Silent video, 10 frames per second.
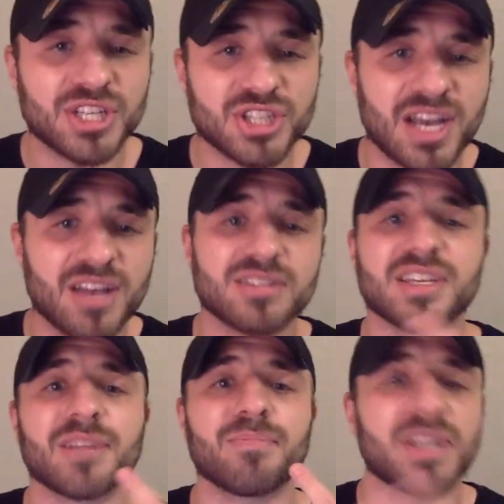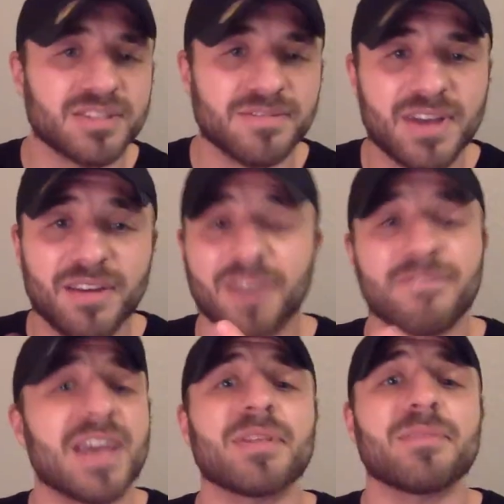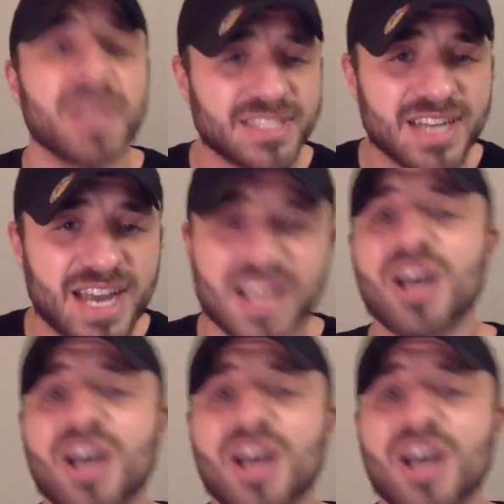challenge to get a family pizza night.